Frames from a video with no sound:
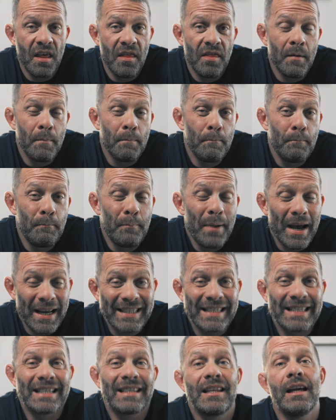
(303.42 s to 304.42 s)
The
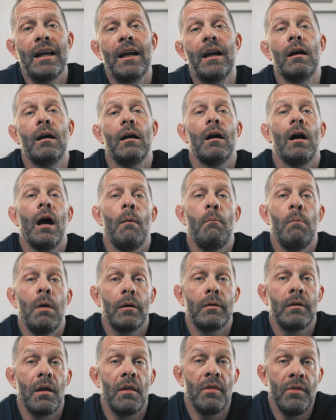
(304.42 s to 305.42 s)
best thing
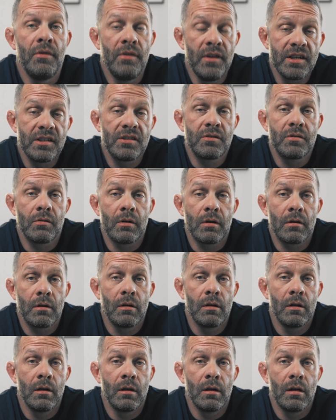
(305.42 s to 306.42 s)
about this tour
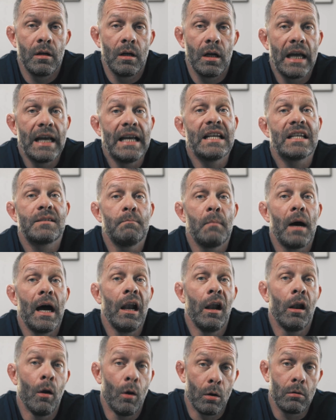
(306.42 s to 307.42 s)
is my
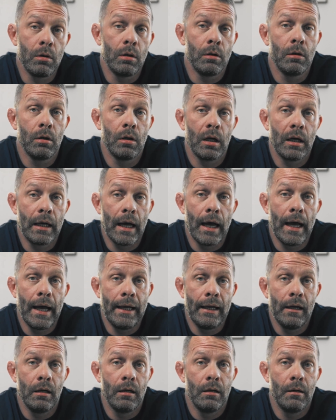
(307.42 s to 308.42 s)
local
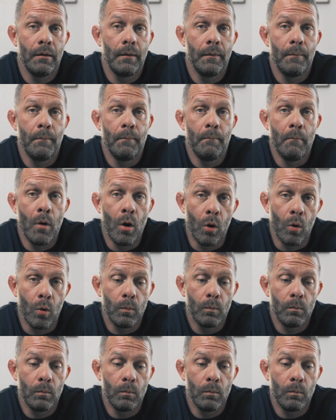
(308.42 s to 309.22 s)
guy, Mo.